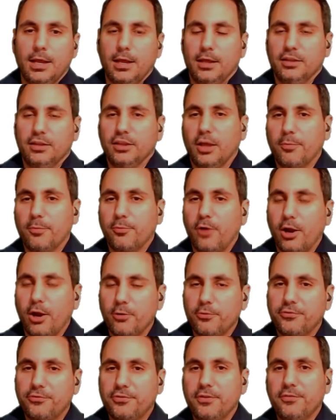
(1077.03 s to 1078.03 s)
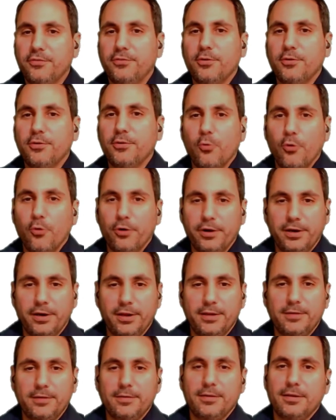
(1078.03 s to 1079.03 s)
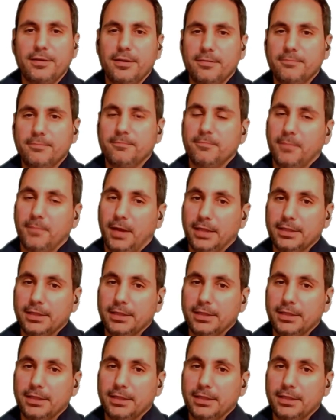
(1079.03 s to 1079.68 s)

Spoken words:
Now, progress gives you a warning, a